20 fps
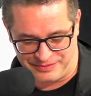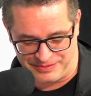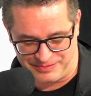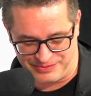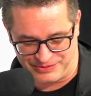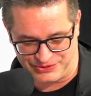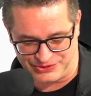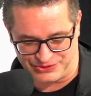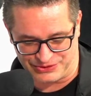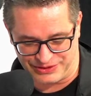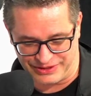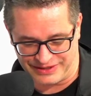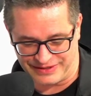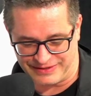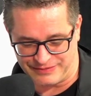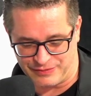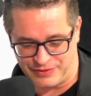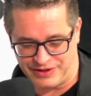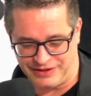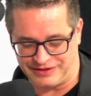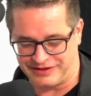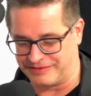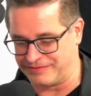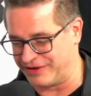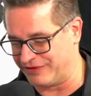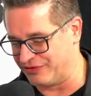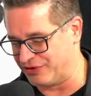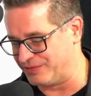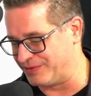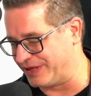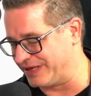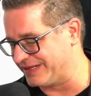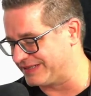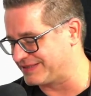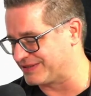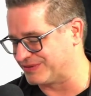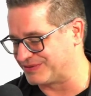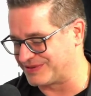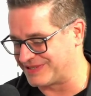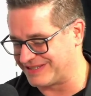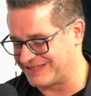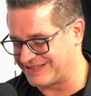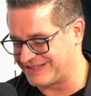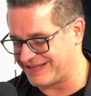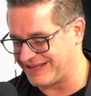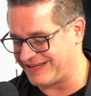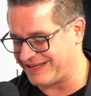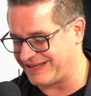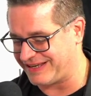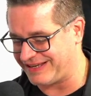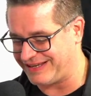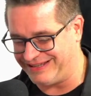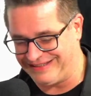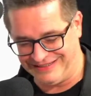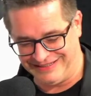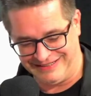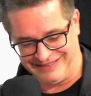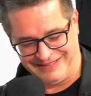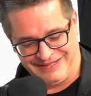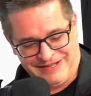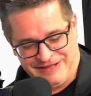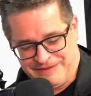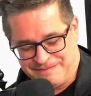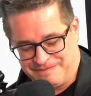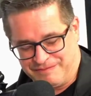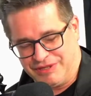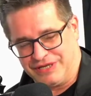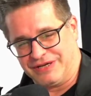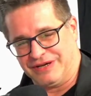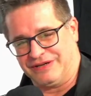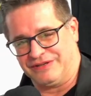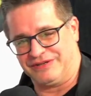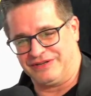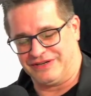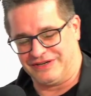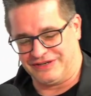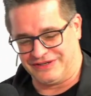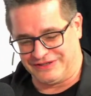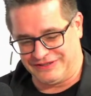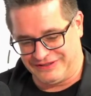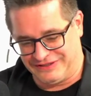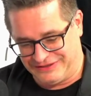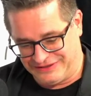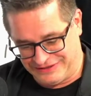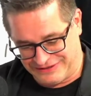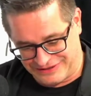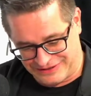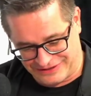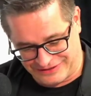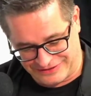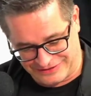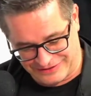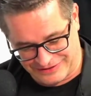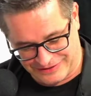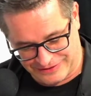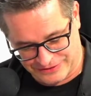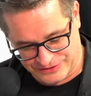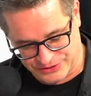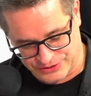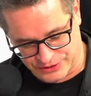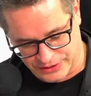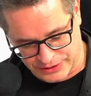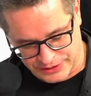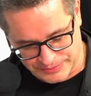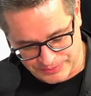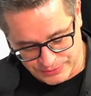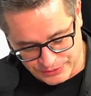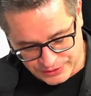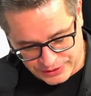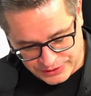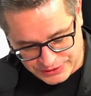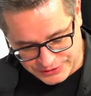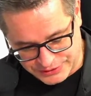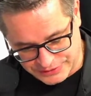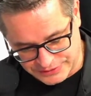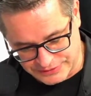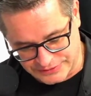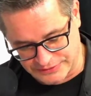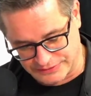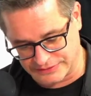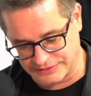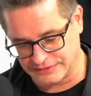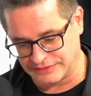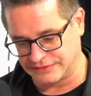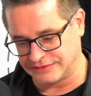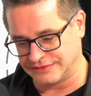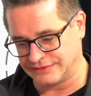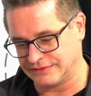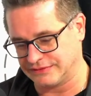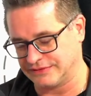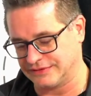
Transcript: Five people joining. Welcome everybody. So today, hello. Beyond our our our shoddy production,